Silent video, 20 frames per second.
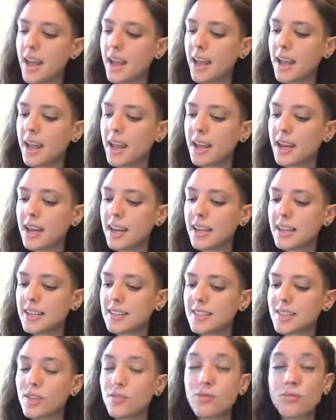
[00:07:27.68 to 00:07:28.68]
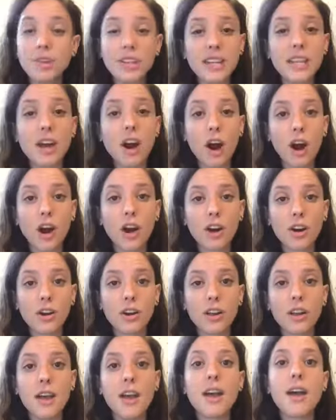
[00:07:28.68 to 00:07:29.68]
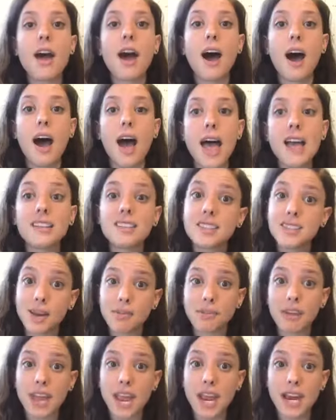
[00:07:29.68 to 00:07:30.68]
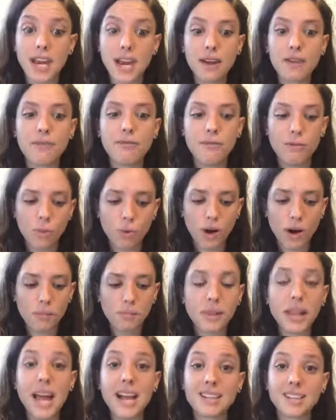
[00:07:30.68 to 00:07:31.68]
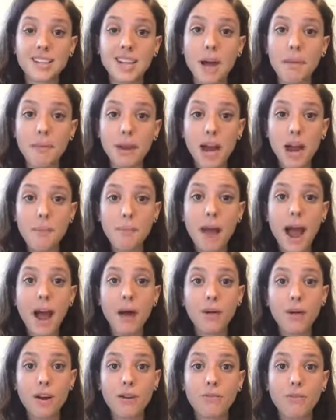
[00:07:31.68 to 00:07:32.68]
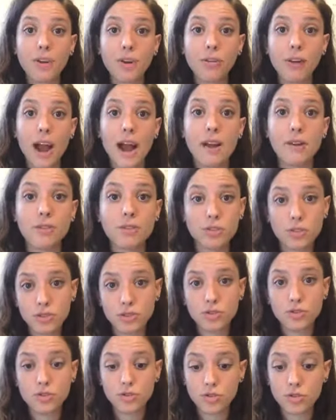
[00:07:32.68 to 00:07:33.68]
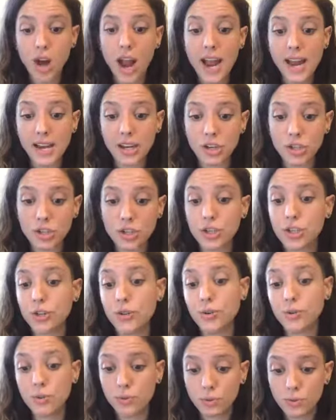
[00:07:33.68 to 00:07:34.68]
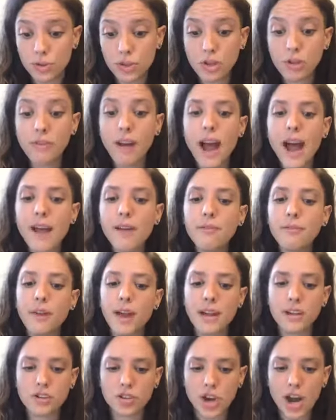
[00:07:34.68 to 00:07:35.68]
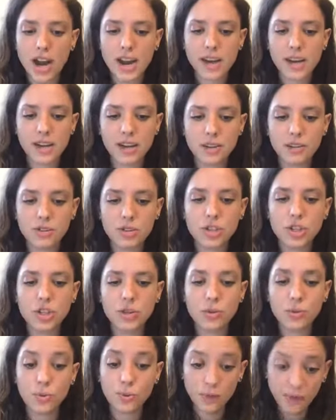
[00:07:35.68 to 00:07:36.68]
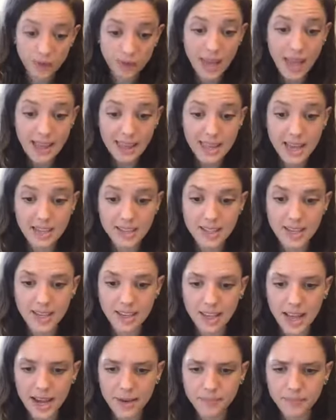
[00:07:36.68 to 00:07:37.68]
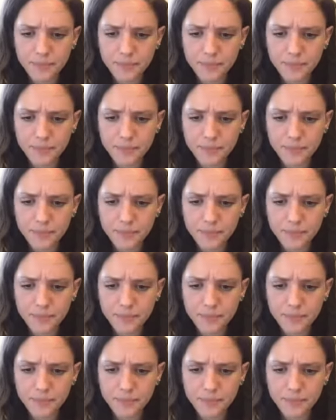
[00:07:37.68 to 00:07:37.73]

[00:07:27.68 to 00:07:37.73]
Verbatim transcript: it is really hard and suffocating for plants coming up out of the ground trying to survive and trying to get that sunlight.